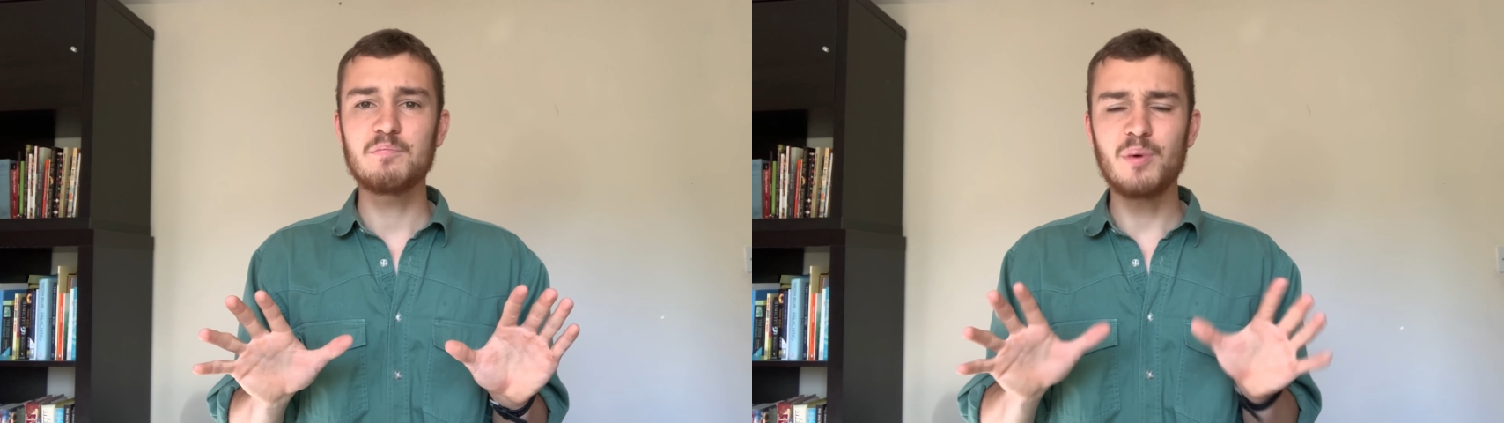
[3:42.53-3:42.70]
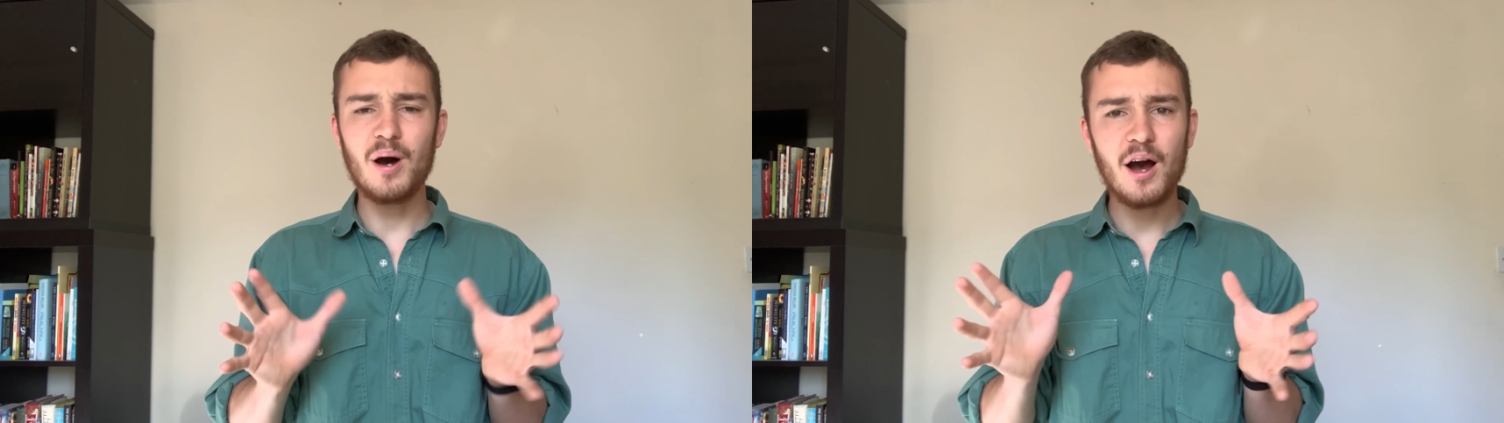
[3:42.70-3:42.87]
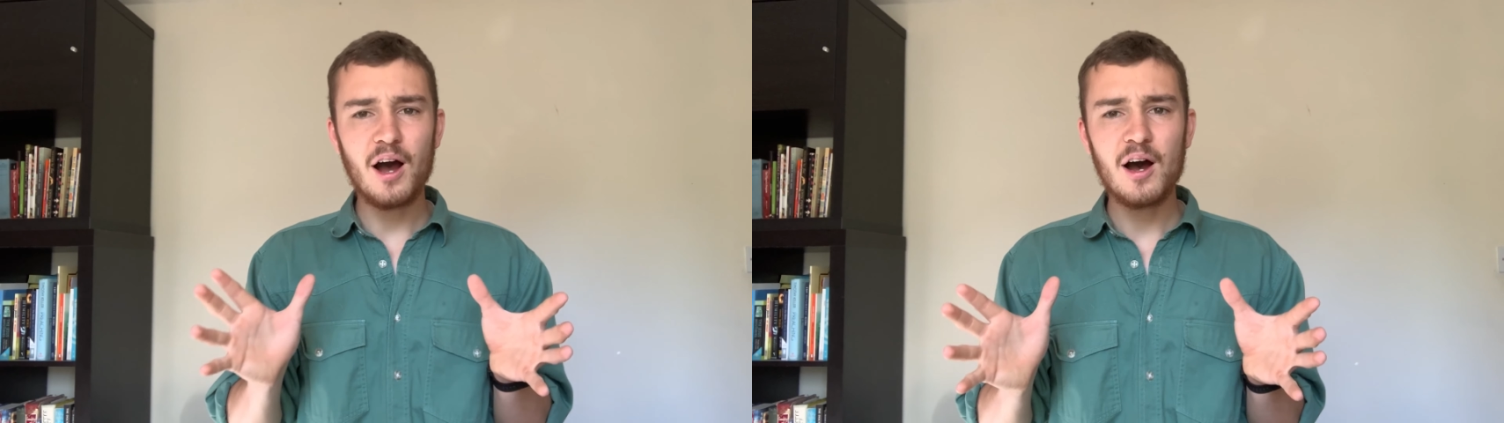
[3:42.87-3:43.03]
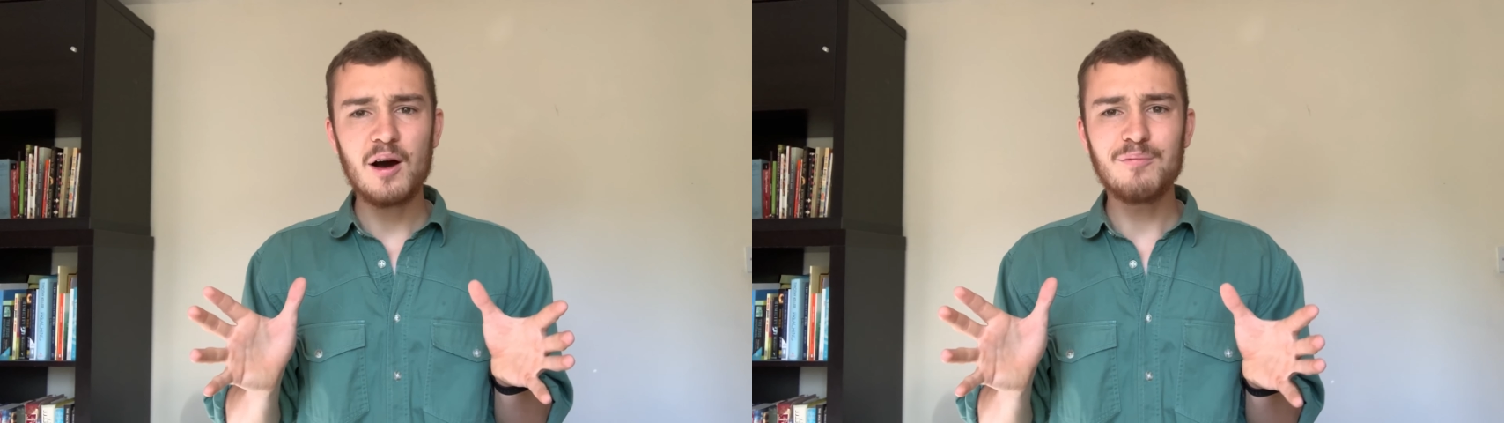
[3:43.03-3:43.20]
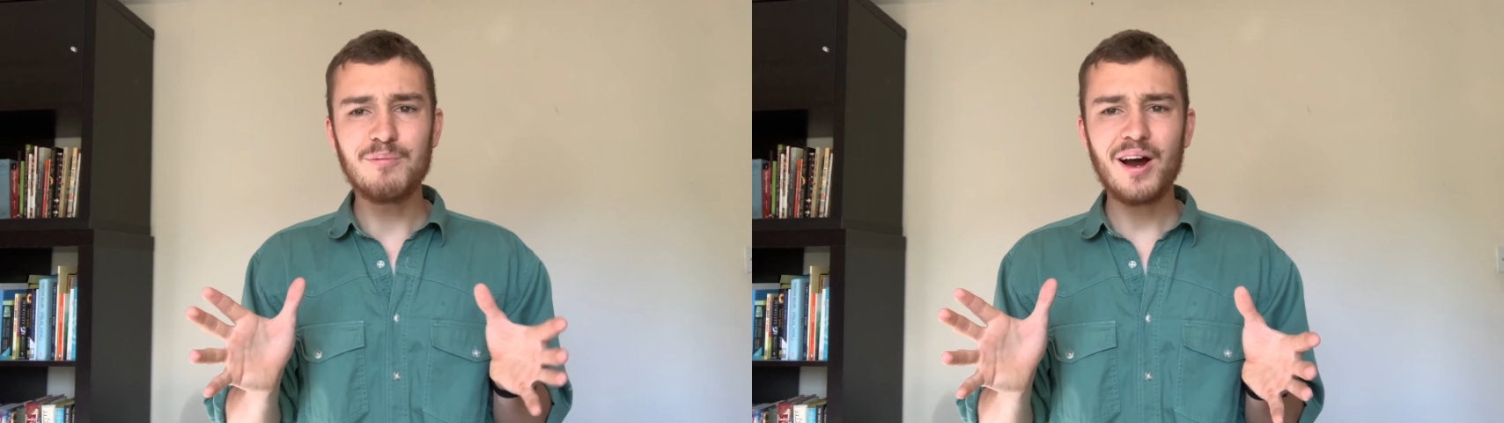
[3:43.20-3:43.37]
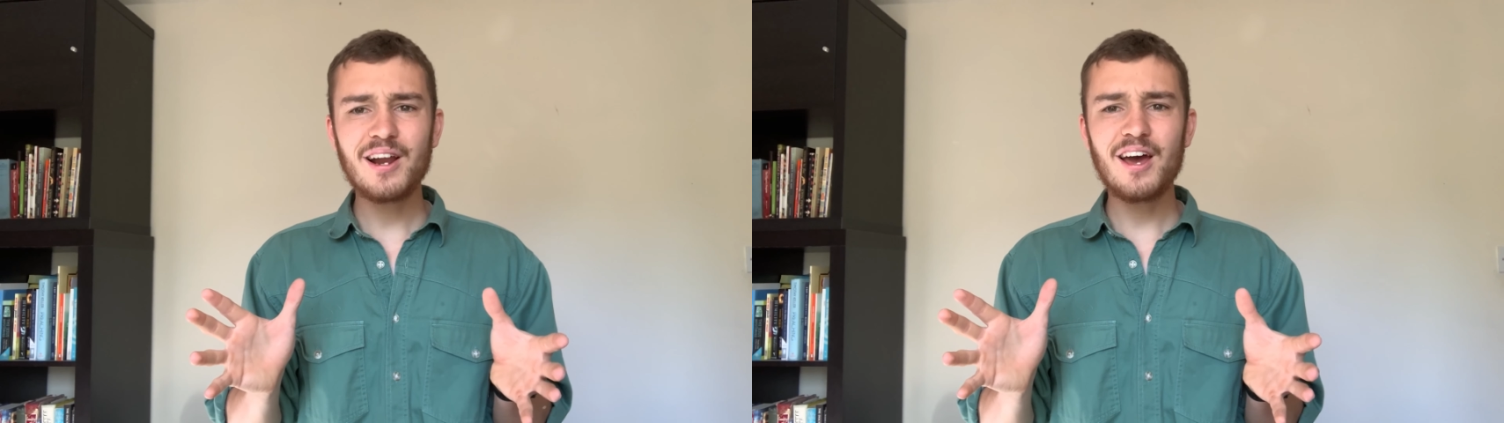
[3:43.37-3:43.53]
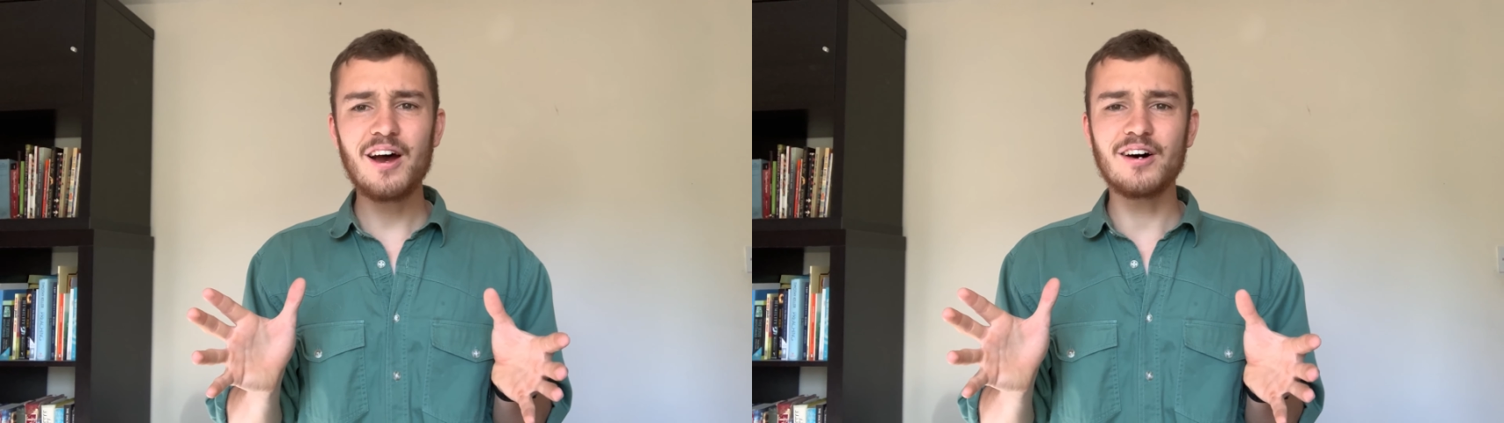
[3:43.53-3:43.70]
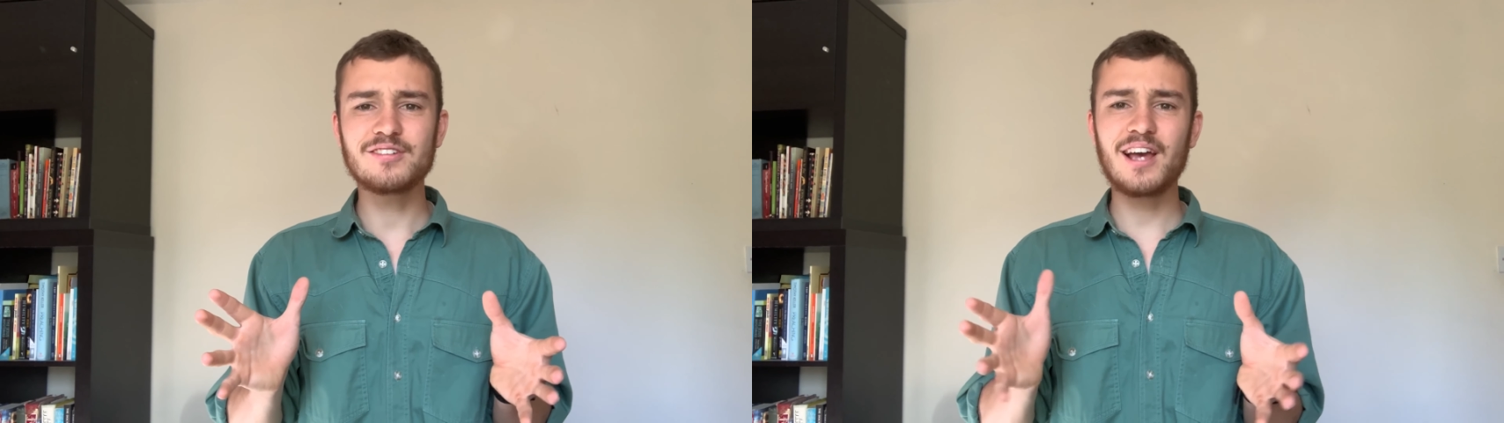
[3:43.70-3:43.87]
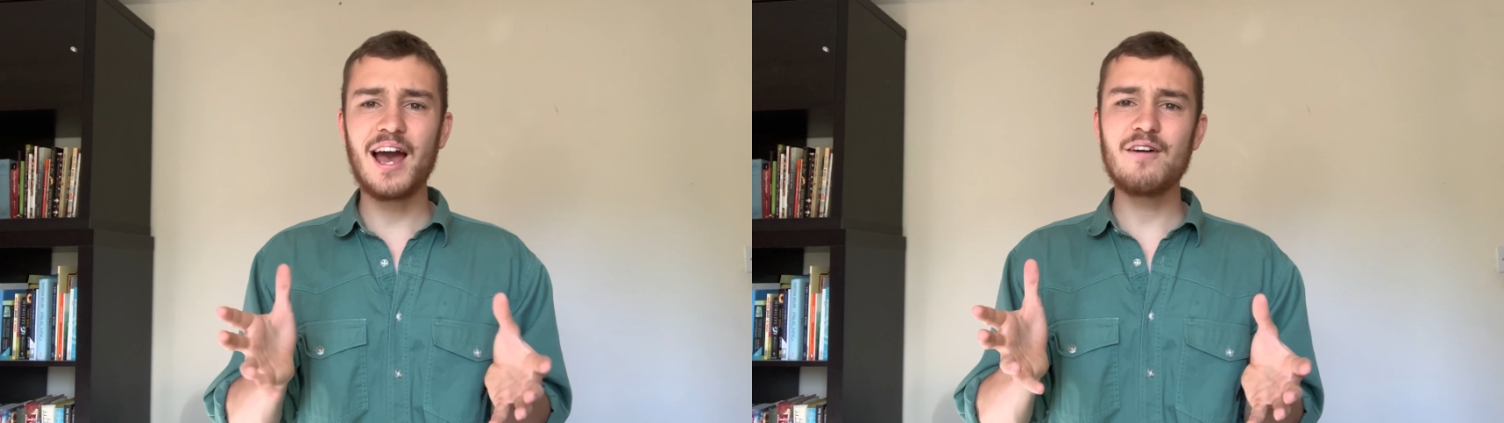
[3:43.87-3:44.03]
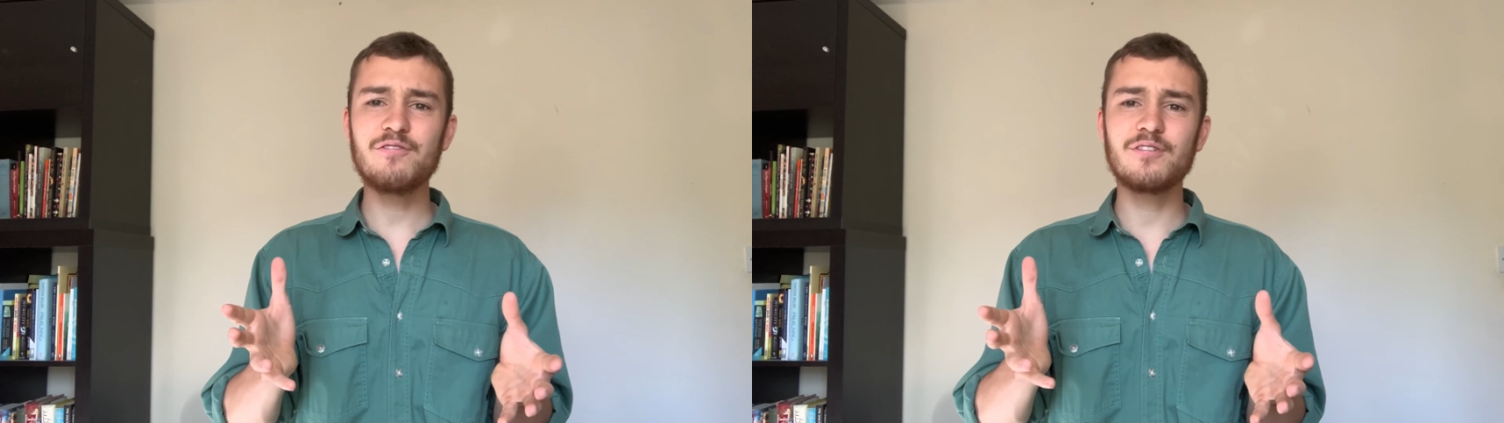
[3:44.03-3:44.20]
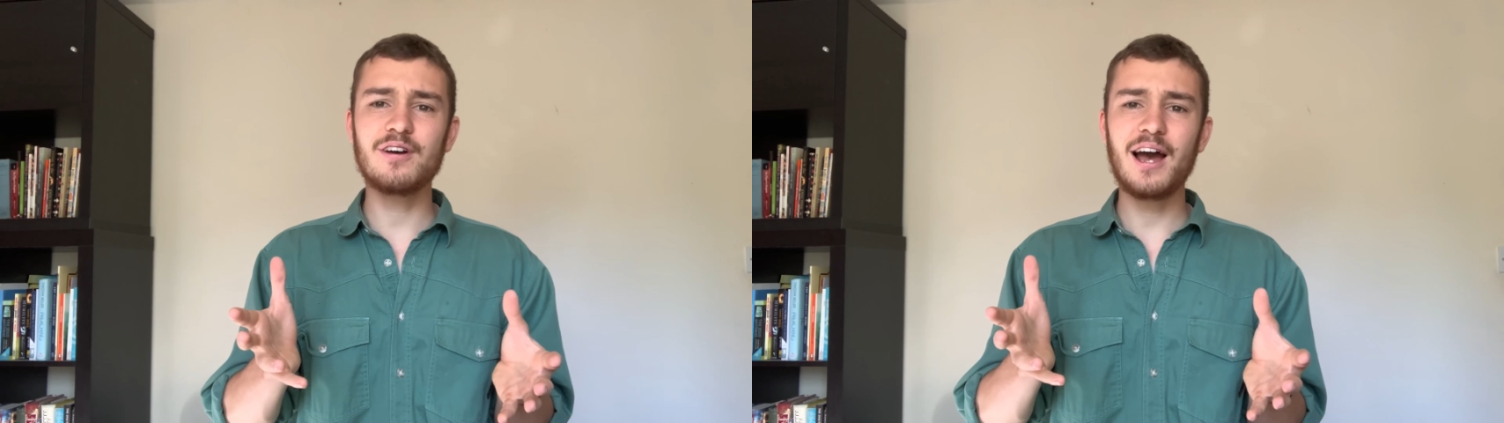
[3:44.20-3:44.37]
But might I ask, have